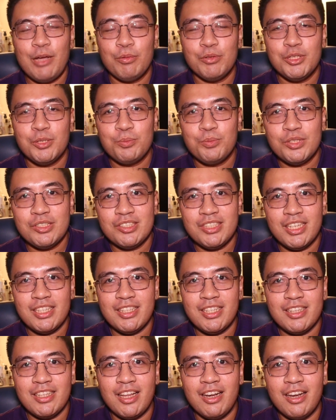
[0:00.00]
I would
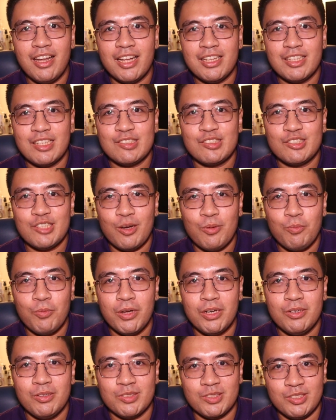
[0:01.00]
appreciate it a lot as
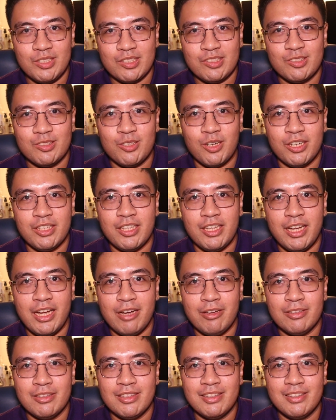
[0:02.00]
someone who's just starting
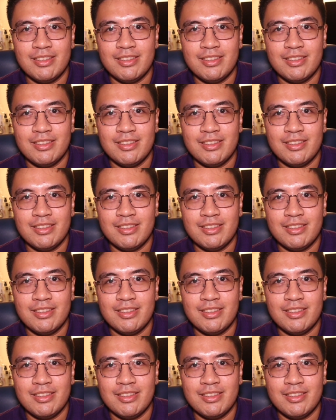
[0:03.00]
out.